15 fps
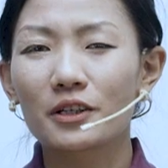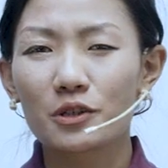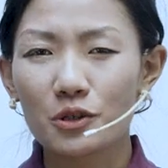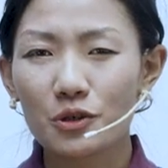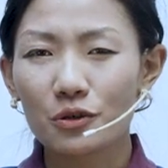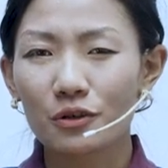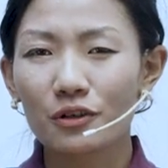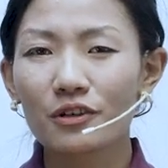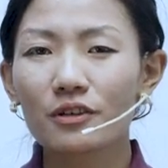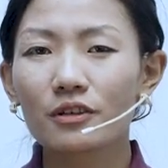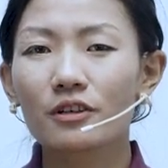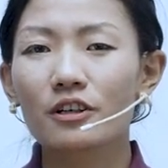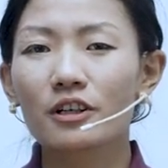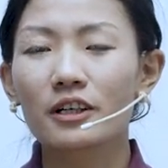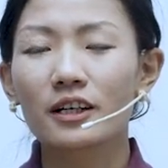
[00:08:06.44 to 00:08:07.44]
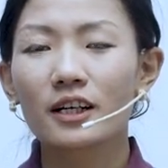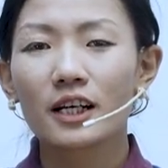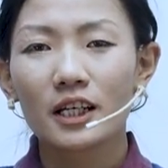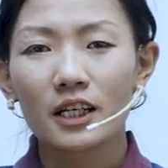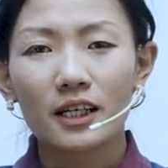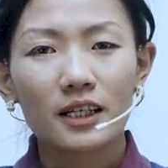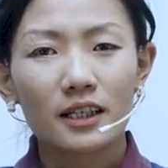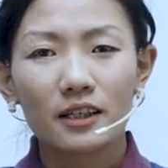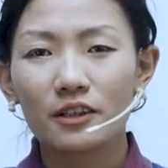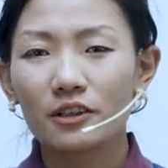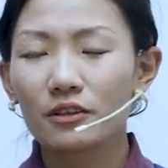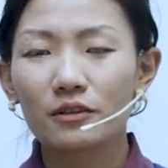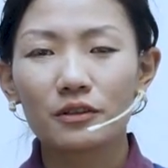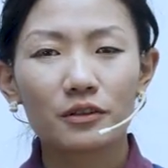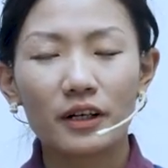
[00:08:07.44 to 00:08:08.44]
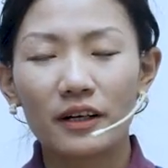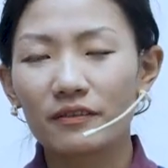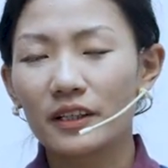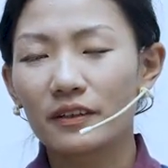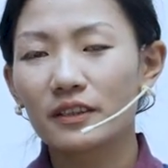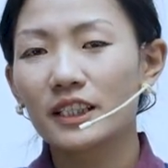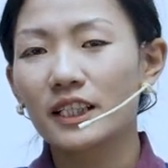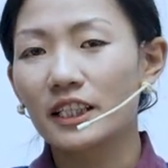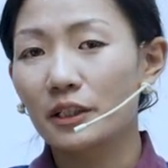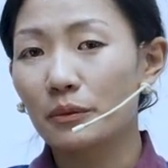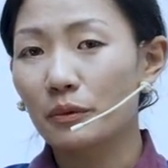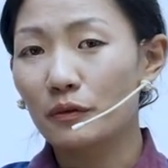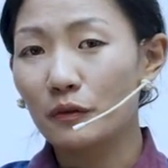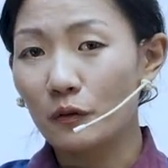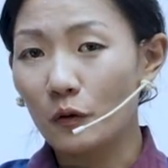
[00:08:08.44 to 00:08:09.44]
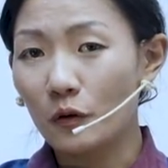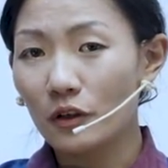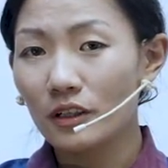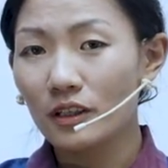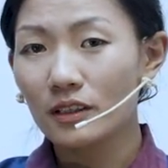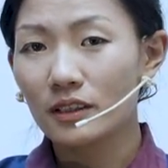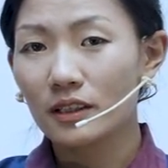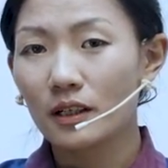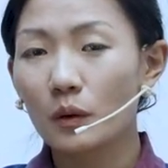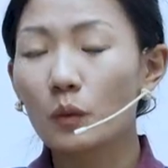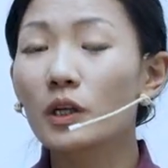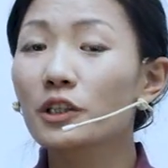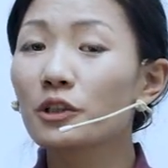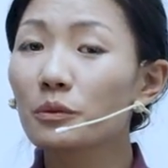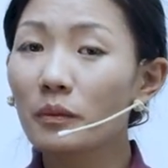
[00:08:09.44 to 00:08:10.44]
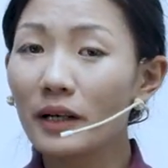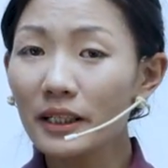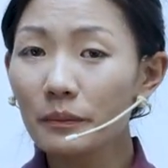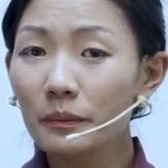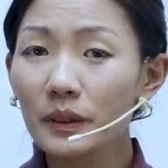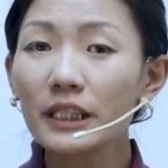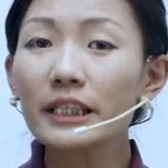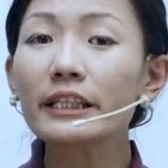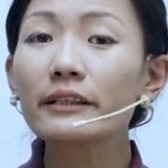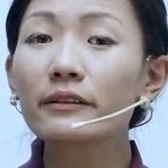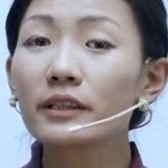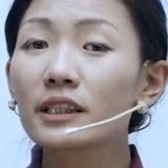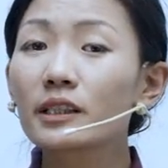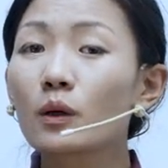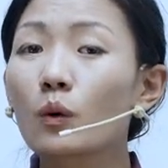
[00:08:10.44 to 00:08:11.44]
you sure you have never done it before? Well, you might be hearing